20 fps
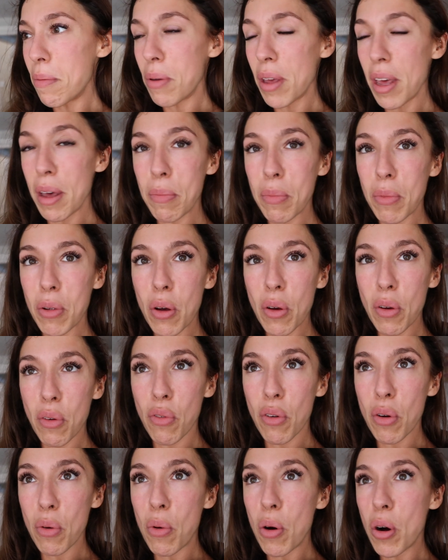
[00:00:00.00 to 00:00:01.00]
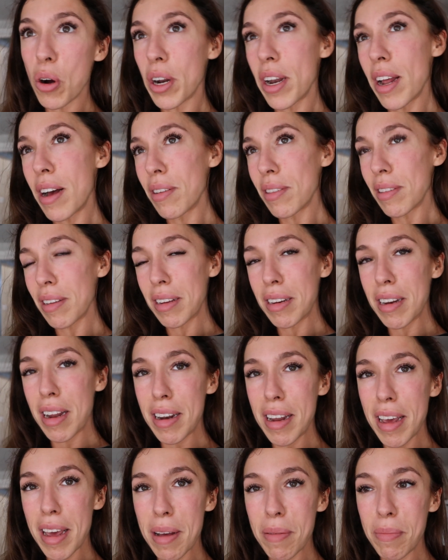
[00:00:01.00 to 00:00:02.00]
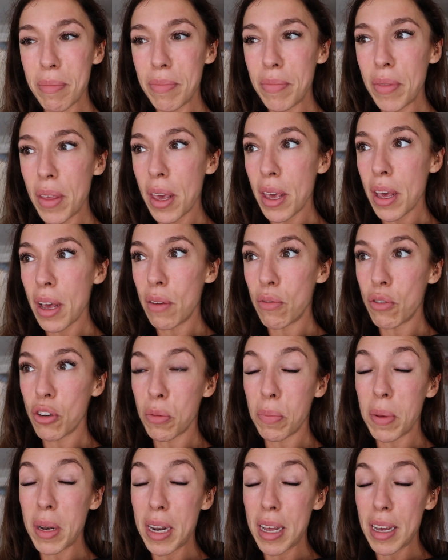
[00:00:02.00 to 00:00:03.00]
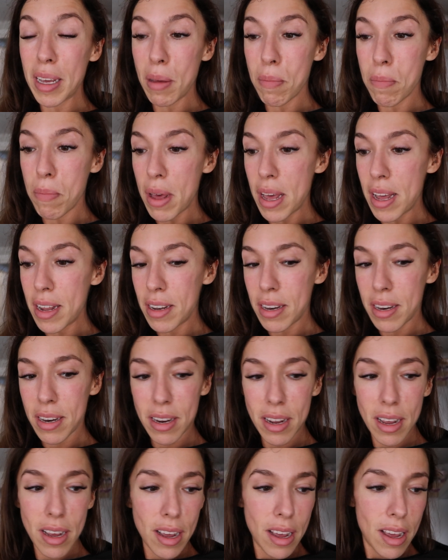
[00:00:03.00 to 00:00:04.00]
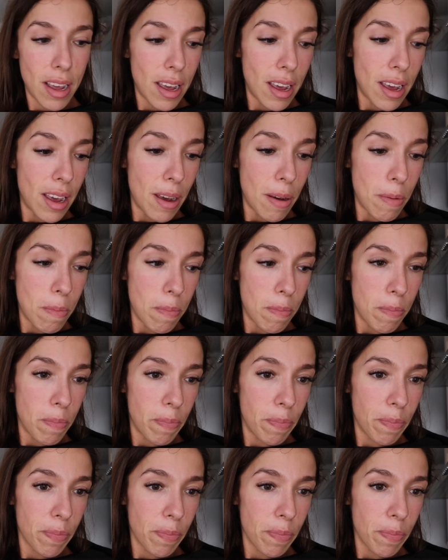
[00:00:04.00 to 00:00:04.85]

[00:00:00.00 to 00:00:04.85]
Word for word: um, but yeah, I'm going for a walk now, it's like 9 a.m. I've just been lying in bed. Um,